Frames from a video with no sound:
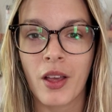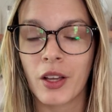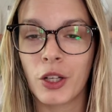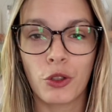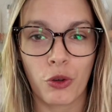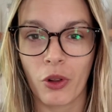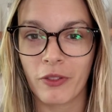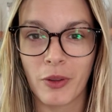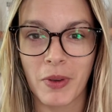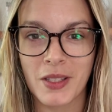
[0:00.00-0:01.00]
control of
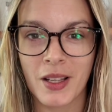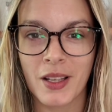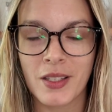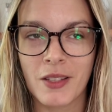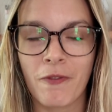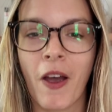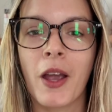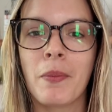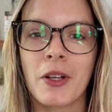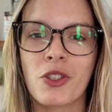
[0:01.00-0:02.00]
the business, very
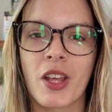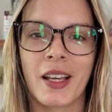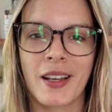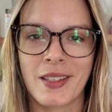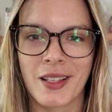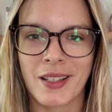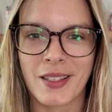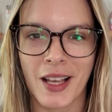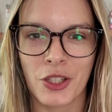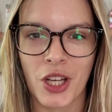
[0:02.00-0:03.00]
much like a
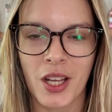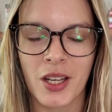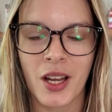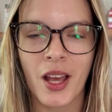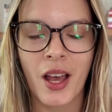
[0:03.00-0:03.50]
Succession,